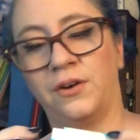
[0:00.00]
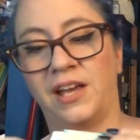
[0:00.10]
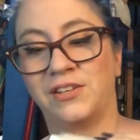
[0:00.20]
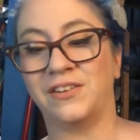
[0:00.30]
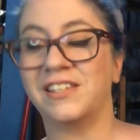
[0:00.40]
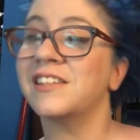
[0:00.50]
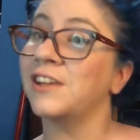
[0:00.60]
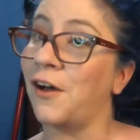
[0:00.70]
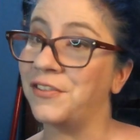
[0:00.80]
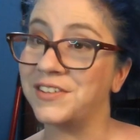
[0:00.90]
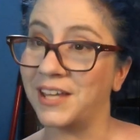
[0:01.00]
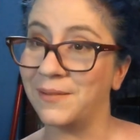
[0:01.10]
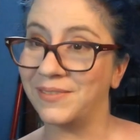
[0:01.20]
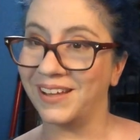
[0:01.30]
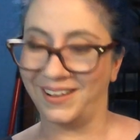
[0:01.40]
Okay, so this is not the
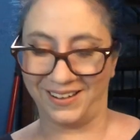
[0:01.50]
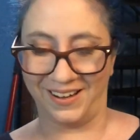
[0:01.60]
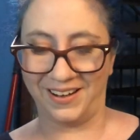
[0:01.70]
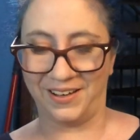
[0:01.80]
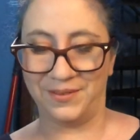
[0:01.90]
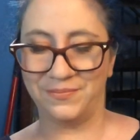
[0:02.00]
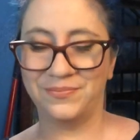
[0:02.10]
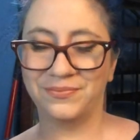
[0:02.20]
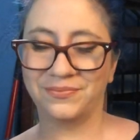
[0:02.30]
same thing I got him.